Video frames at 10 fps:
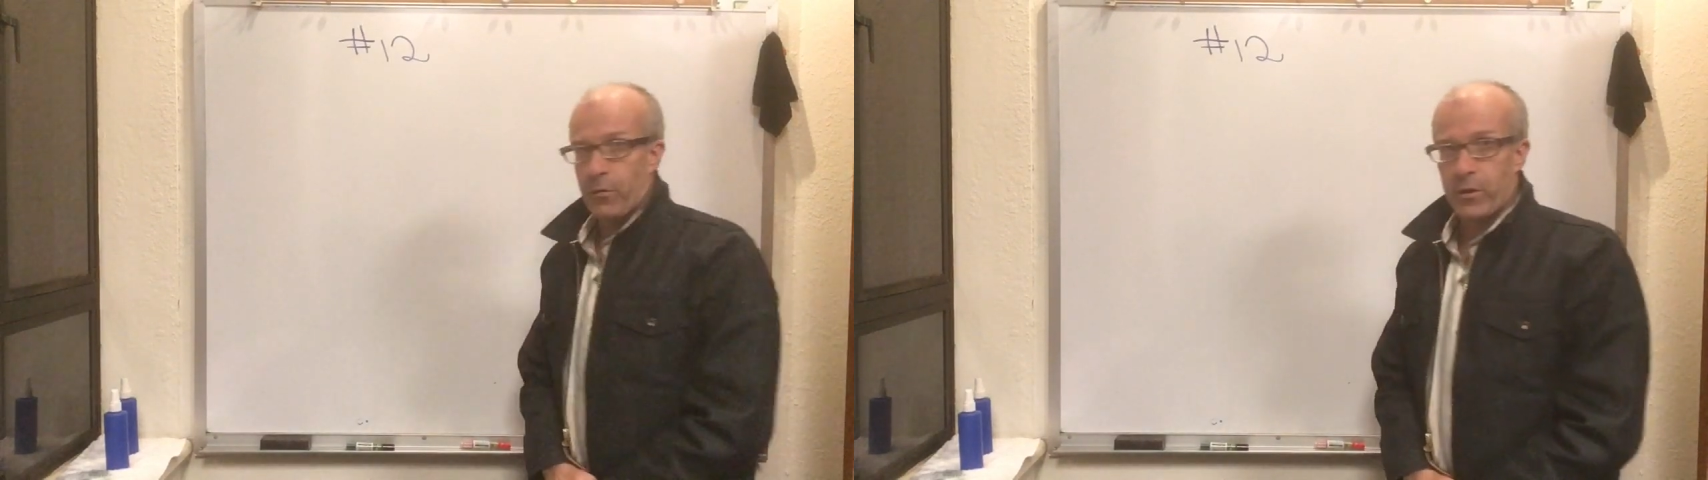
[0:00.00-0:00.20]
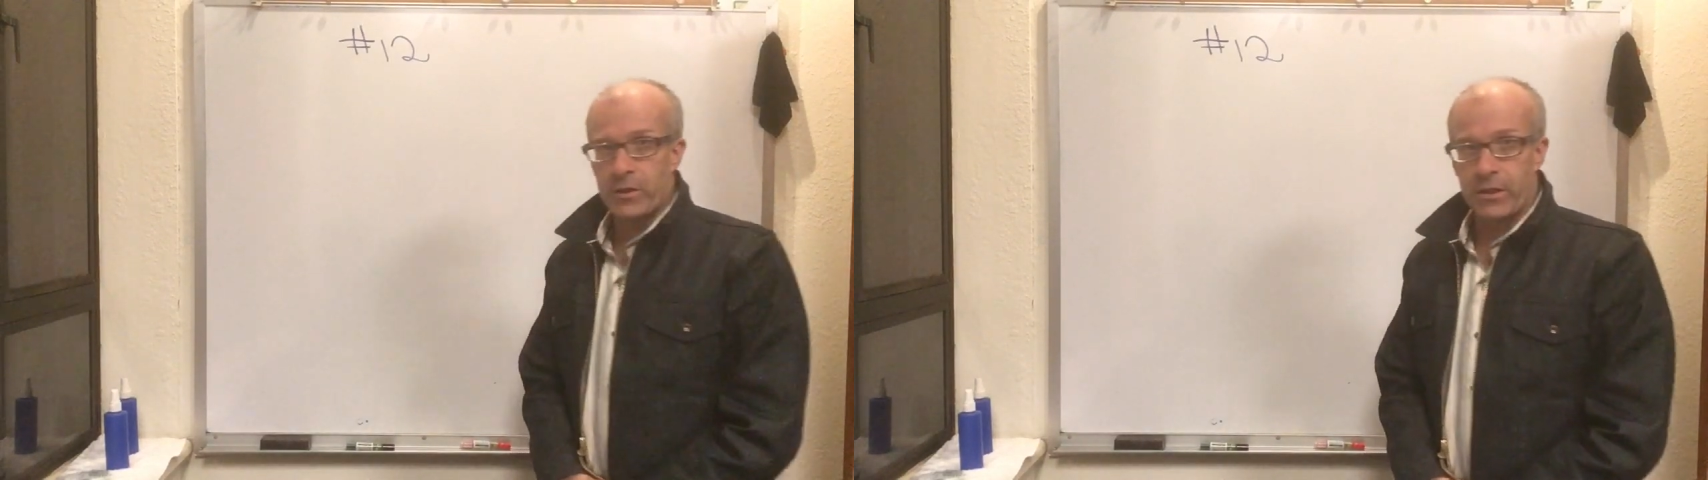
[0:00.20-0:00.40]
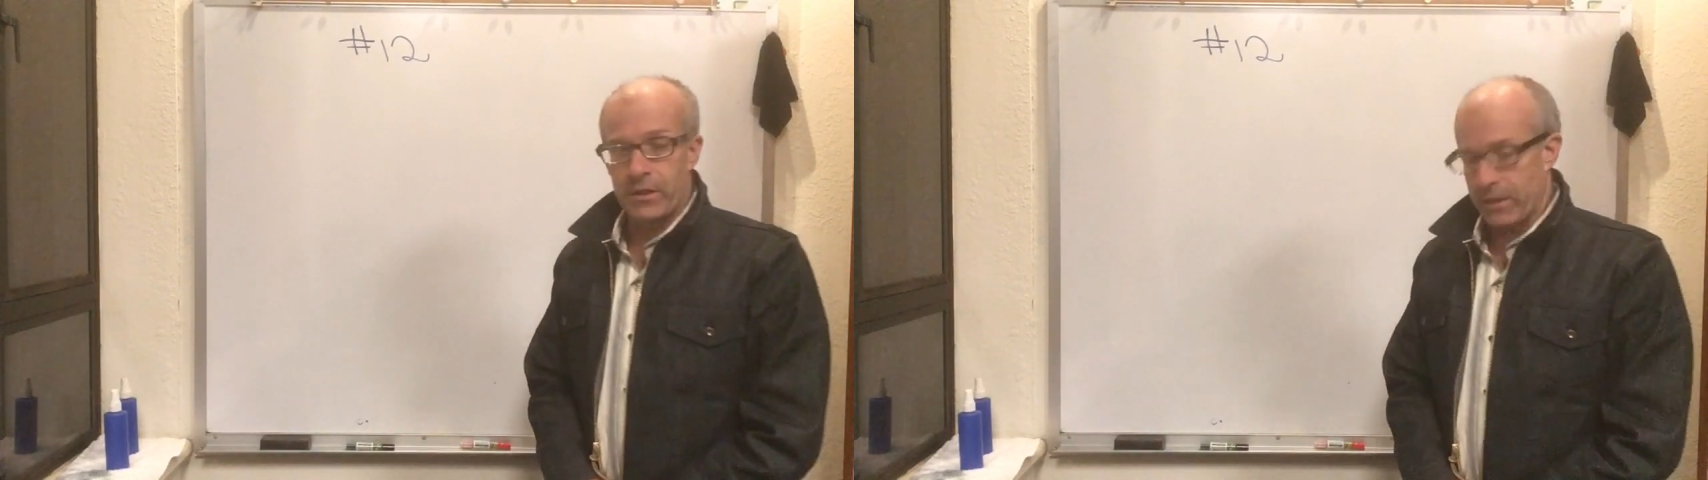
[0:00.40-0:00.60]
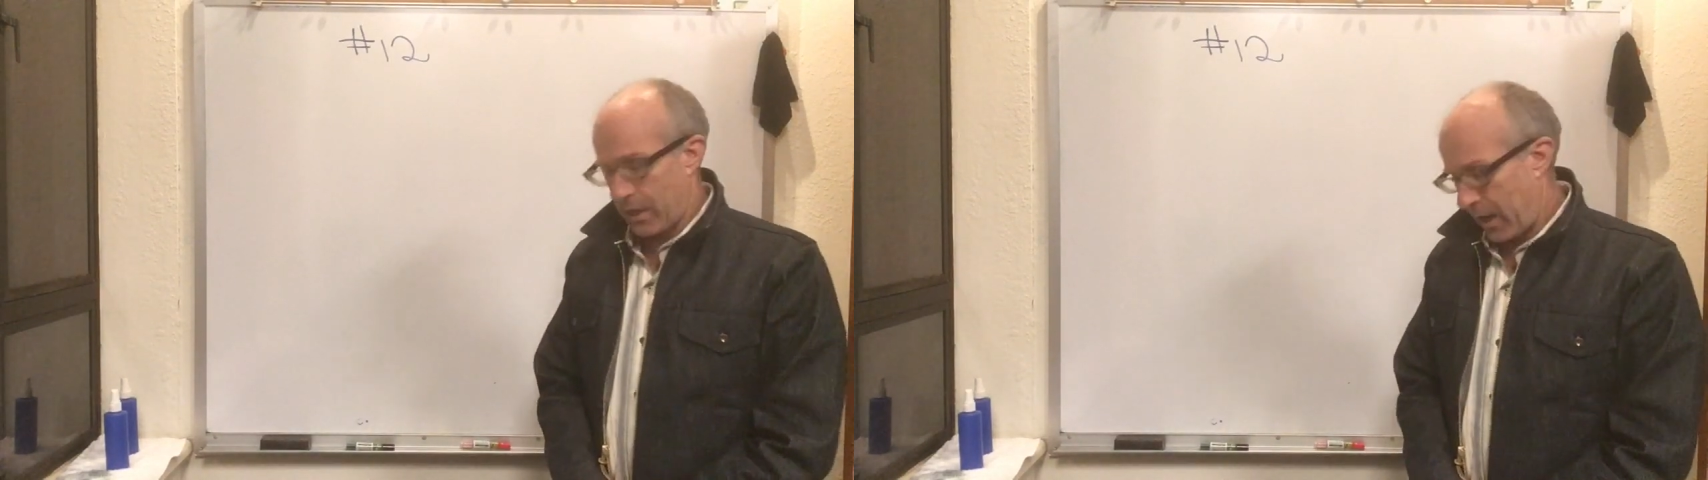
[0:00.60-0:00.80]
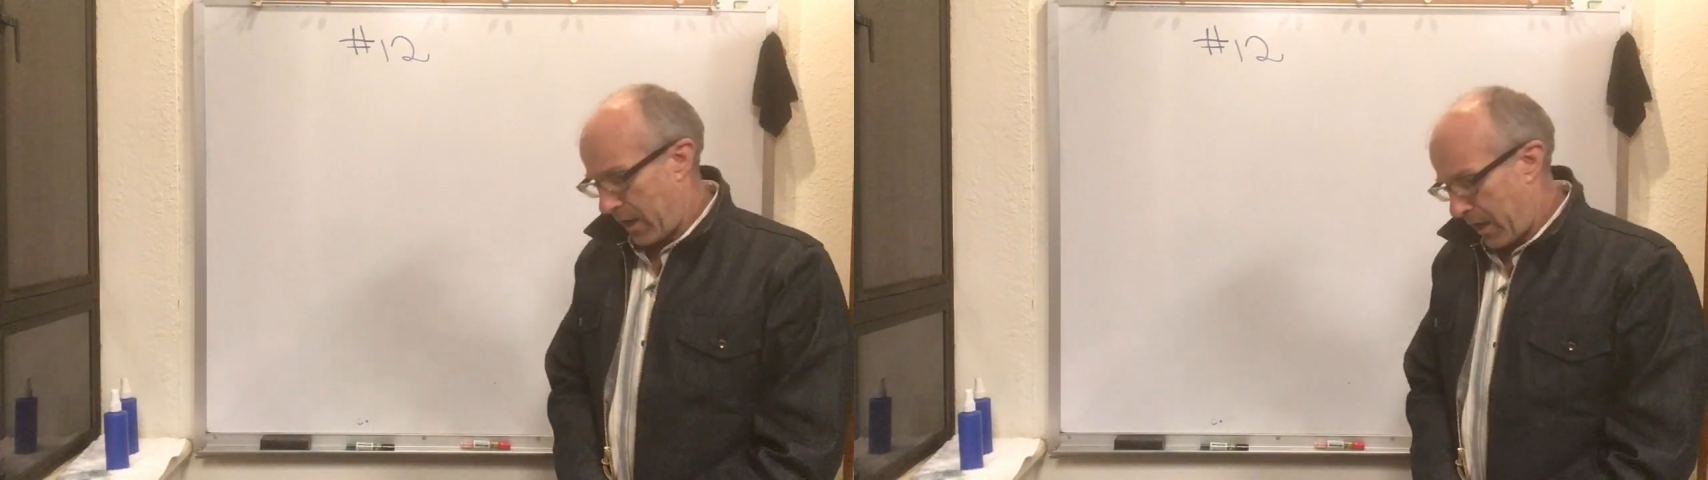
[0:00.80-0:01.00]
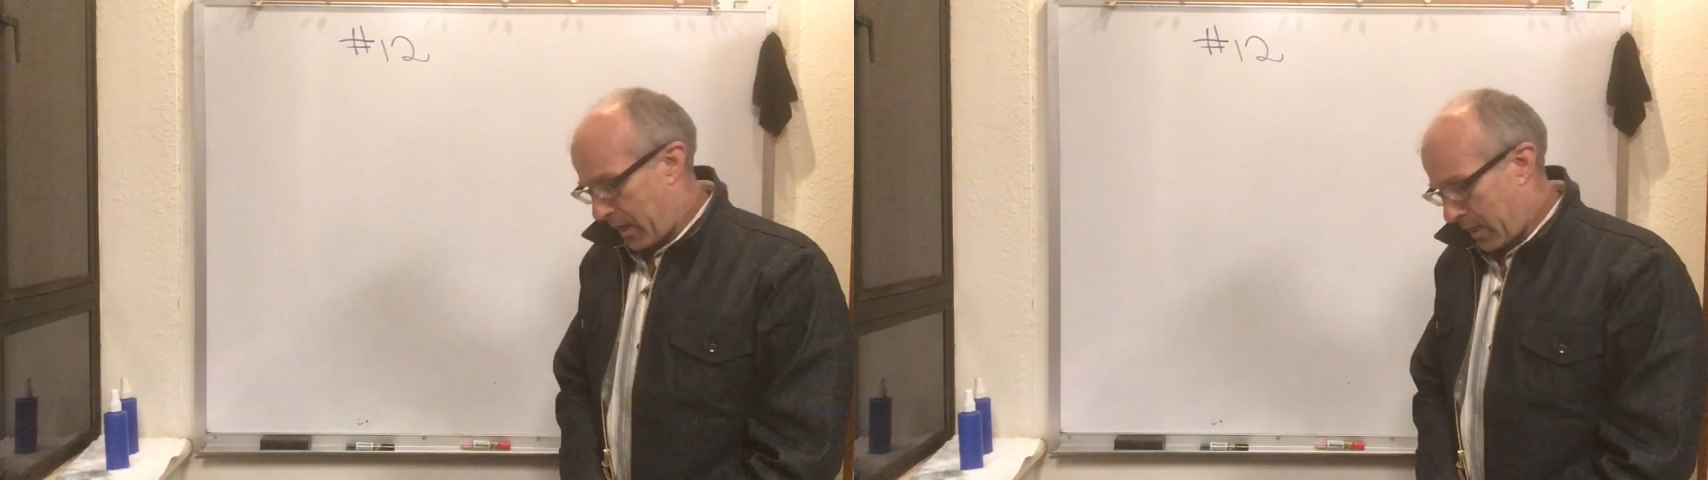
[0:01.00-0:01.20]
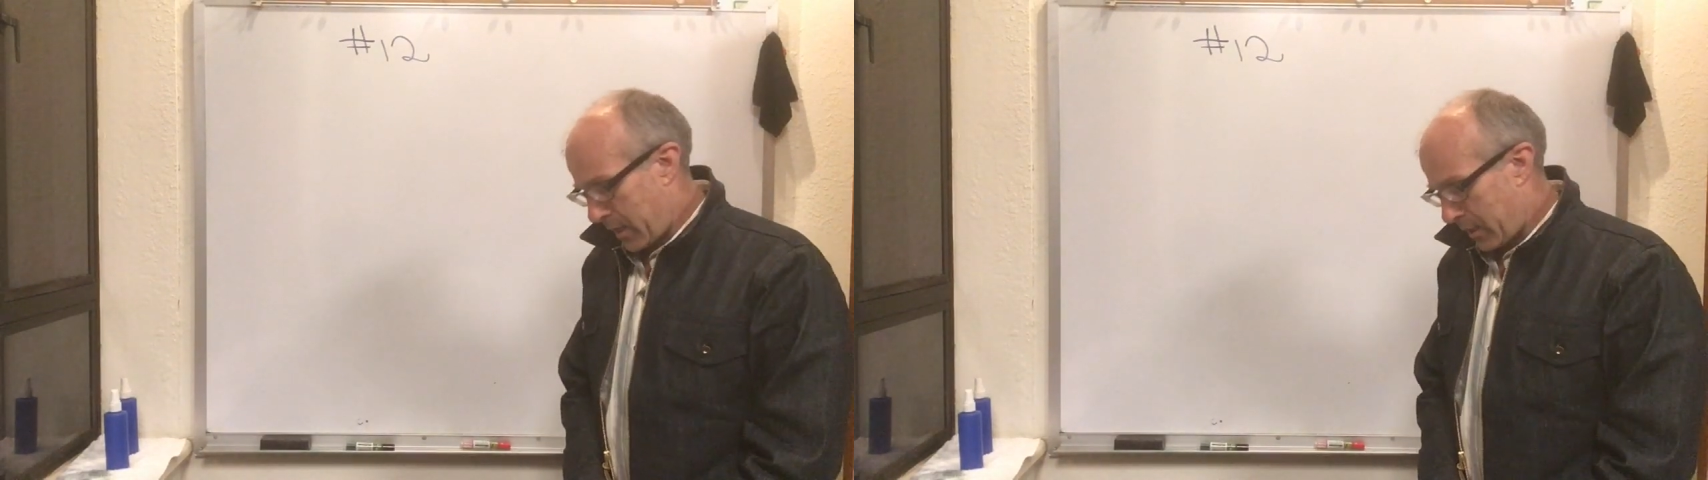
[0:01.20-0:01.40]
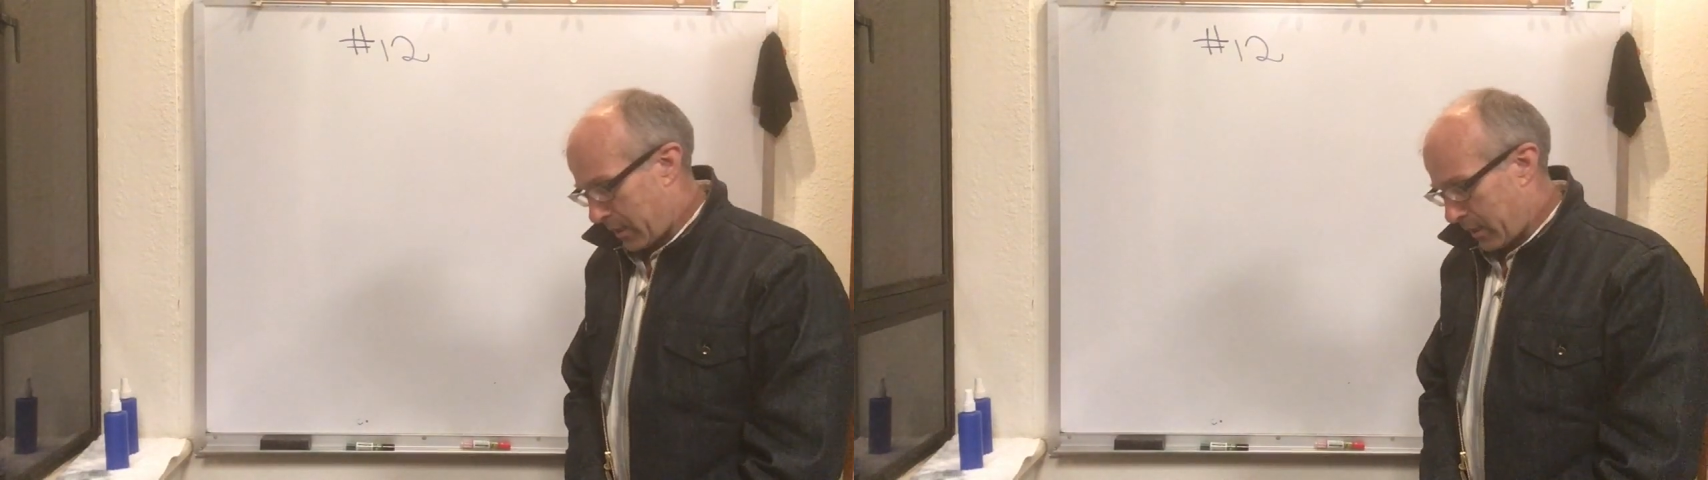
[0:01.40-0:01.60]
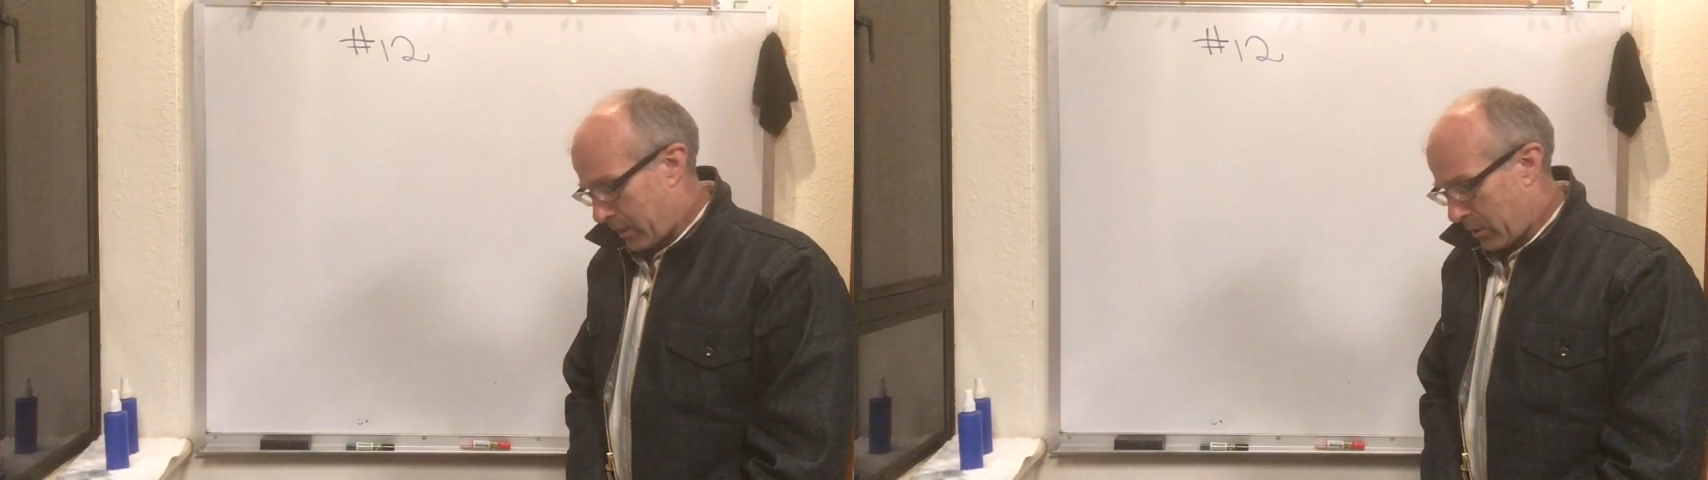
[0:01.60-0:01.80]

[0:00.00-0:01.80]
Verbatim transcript: forces and